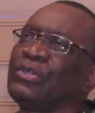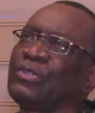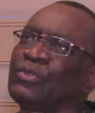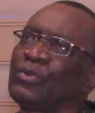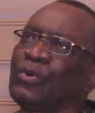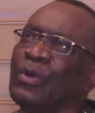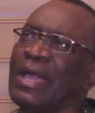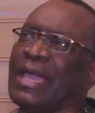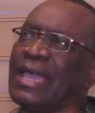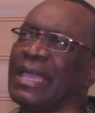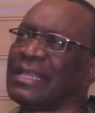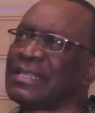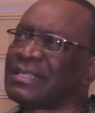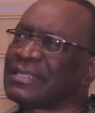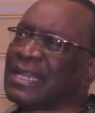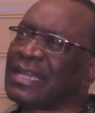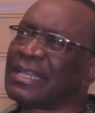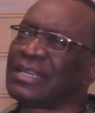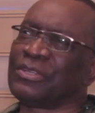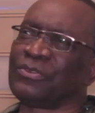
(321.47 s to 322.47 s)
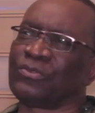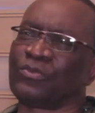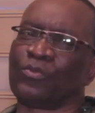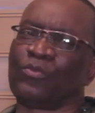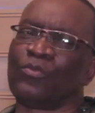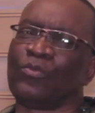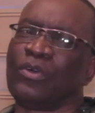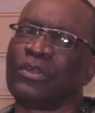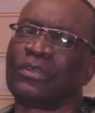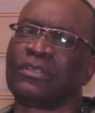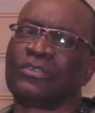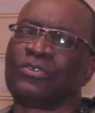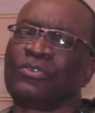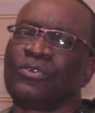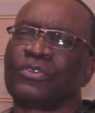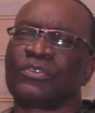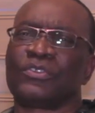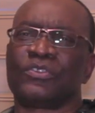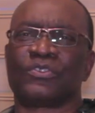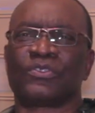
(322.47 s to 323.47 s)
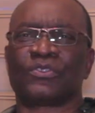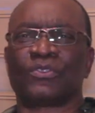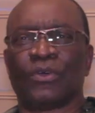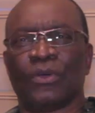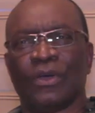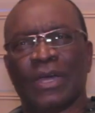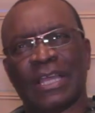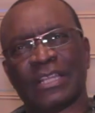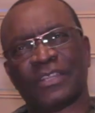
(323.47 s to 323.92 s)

So I entered into one grocery store